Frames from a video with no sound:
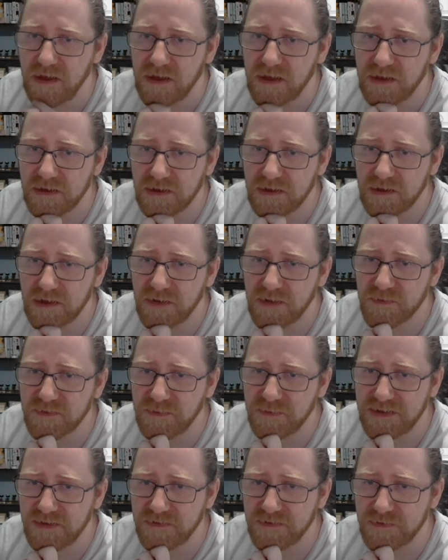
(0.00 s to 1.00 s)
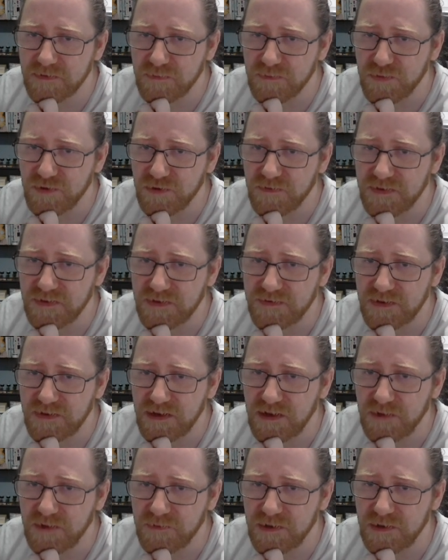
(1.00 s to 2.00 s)
I was meaning to move this
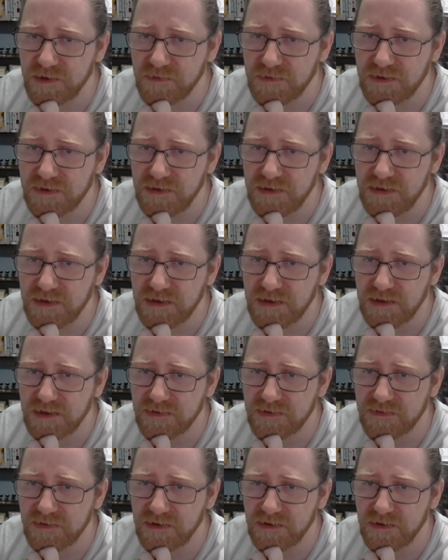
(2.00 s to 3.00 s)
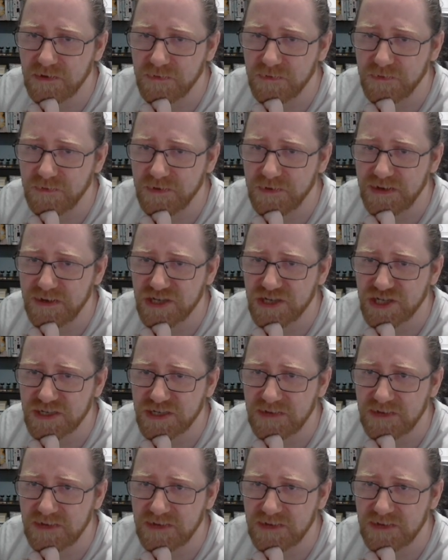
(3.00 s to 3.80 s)
guy around. He has a ranged